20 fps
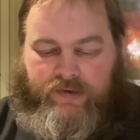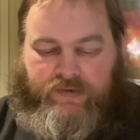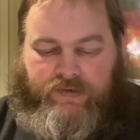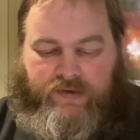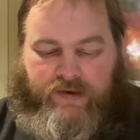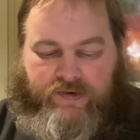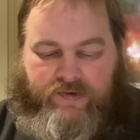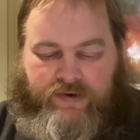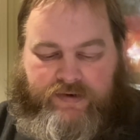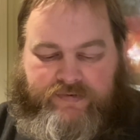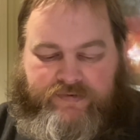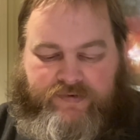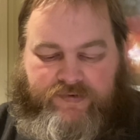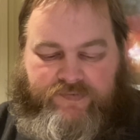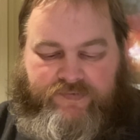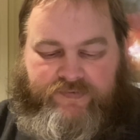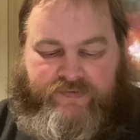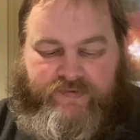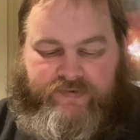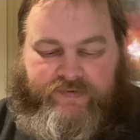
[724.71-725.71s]
their
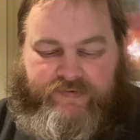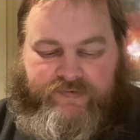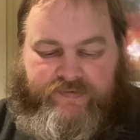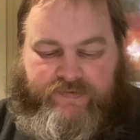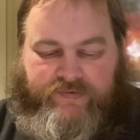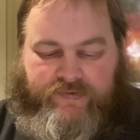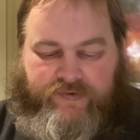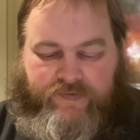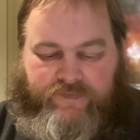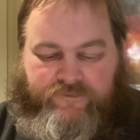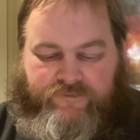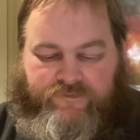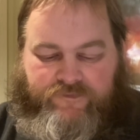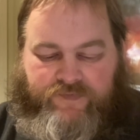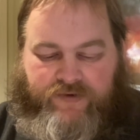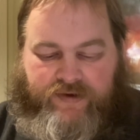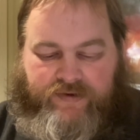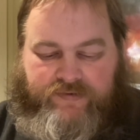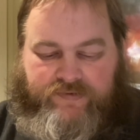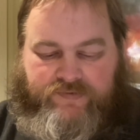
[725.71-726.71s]
activities and
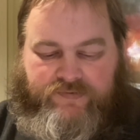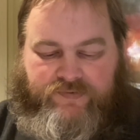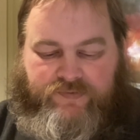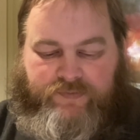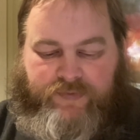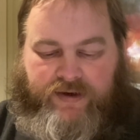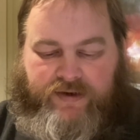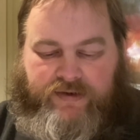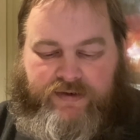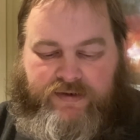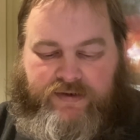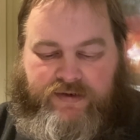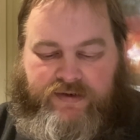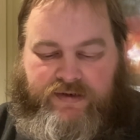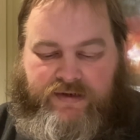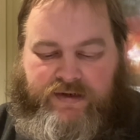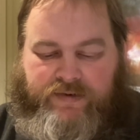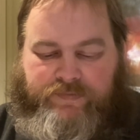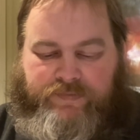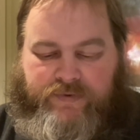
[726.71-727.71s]
fates remain an
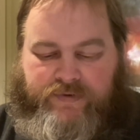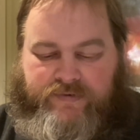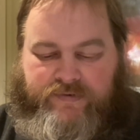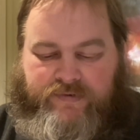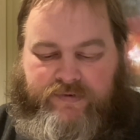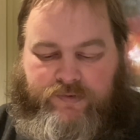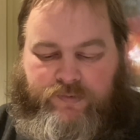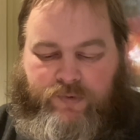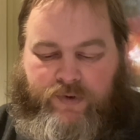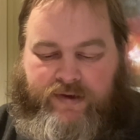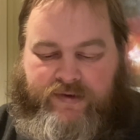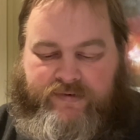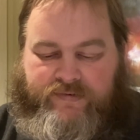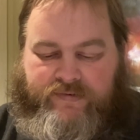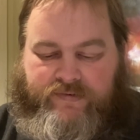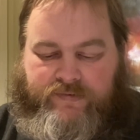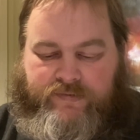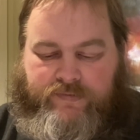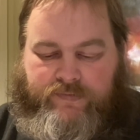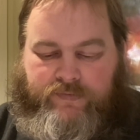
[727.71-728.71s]
enigma to the West.